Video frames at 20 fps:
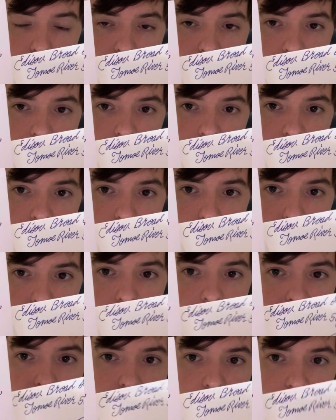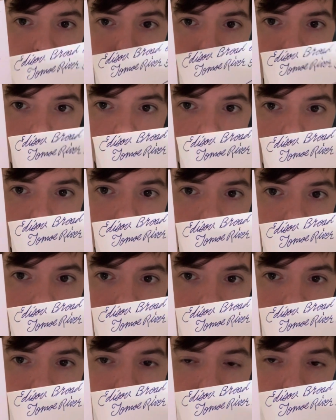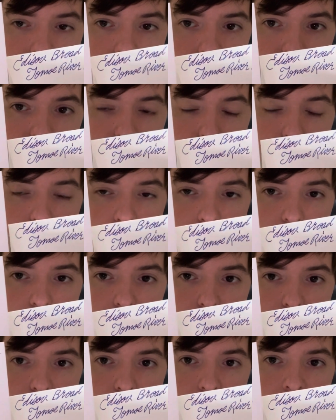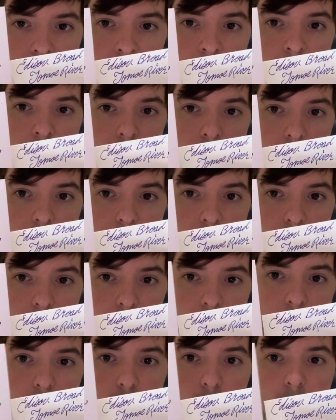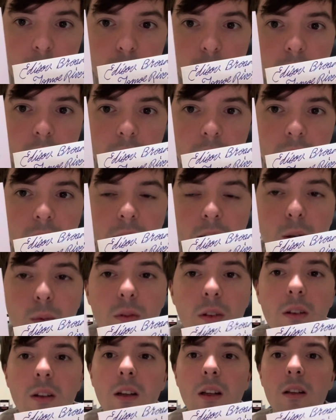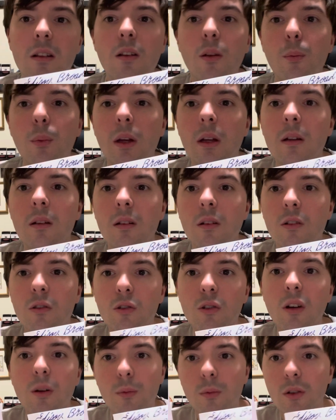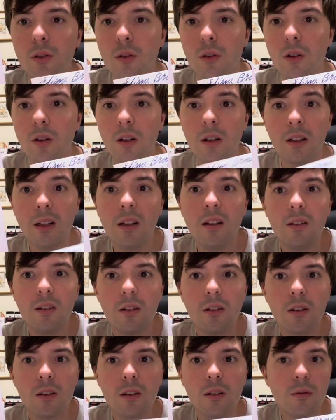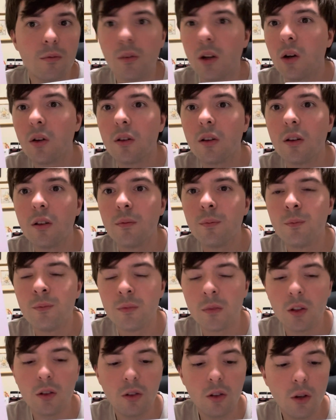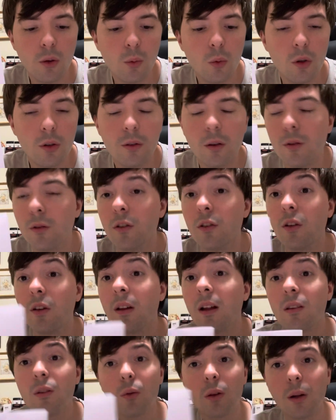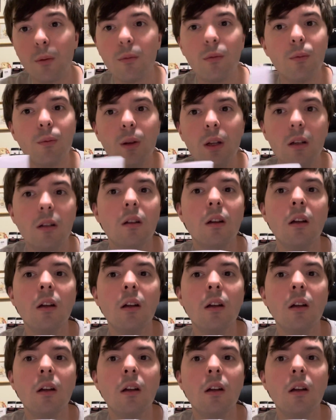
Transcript: it appears broader on the Tomoe River. However, it seems to get the pen to jump start easier on the Tomoe River. So that's what I'm going to be